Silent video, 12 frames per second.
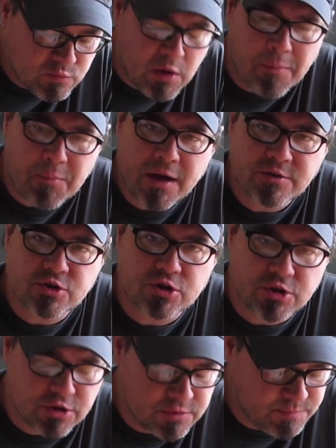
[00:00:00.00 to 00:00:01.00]
Now, I'm not
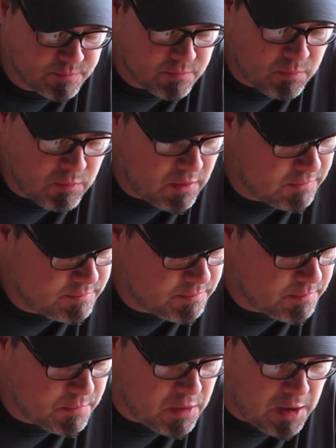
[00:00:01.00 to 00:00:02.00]
sure
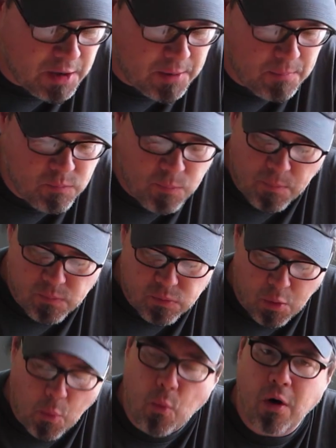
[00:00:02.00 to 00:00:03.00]

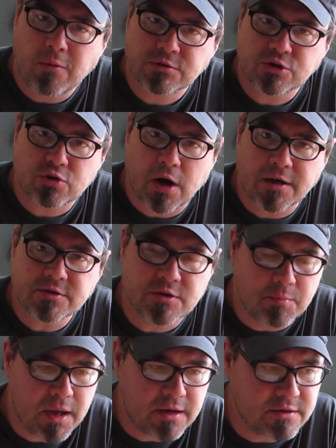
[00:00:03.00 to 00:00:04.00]
what was crossed to
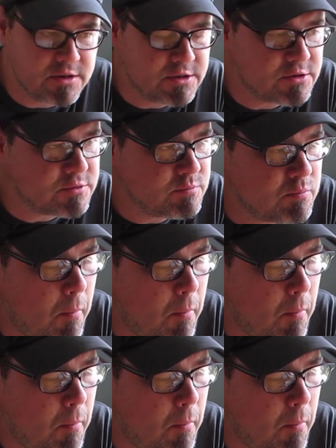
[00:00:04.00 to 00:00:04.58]
make this.